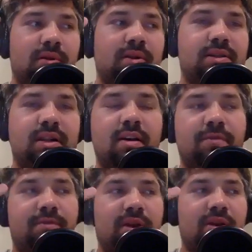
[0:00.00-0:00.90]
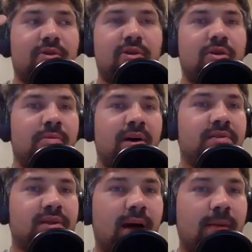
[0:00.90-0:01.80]
stuff, then you know
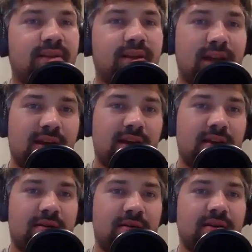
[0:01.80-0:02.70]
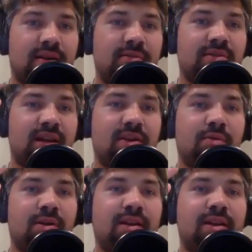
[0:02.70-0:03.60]
about Tom Slick, and because he was like the
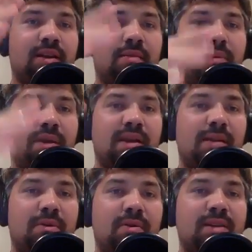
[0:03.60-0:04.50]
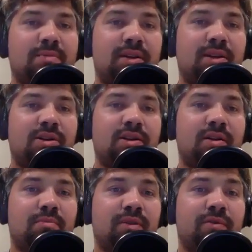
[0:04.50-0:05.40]
one that did the P&W expedition
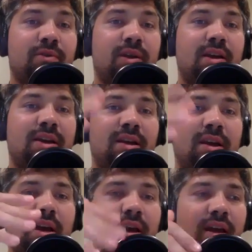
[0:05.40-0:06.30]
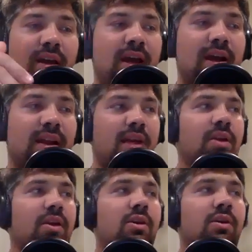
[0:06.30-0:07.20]
in Bluff Creek. He had like
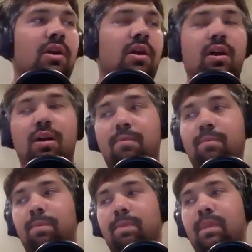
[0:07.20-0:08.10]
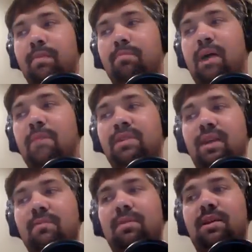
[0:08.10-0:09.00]
Bob
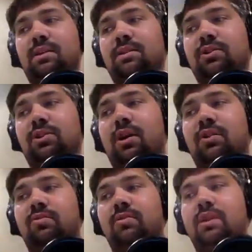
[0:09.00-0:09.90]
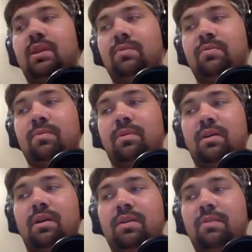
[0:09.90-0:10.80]
Titmus, John Green,
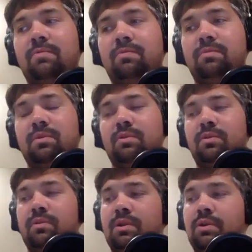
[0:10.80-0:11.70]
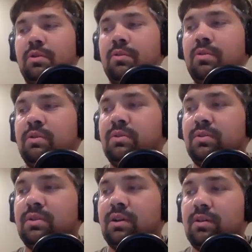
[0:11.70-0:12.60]
I think. Who else
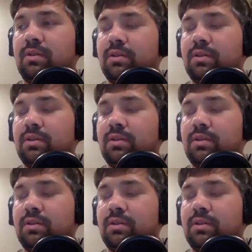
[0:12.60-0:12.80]
is there?